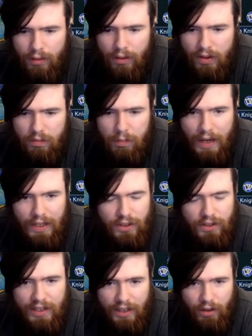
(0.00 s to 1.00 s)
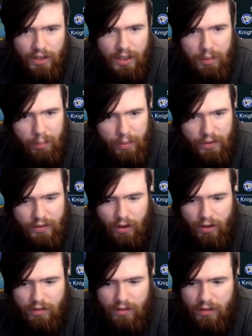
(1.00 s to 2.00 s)
This man just cannot keep up with the
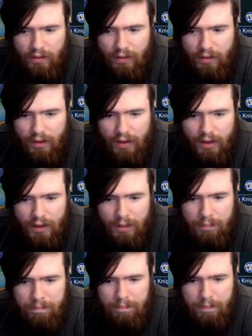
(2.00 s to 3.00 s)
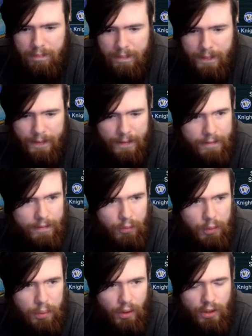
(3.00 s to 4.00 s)
sauce. Um,
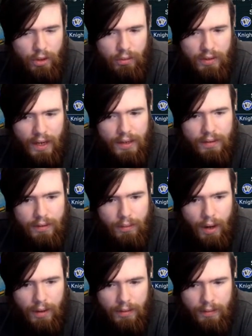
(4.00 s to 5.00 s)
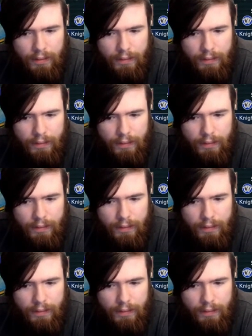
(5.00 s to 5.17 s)
we probably go Dagda, right?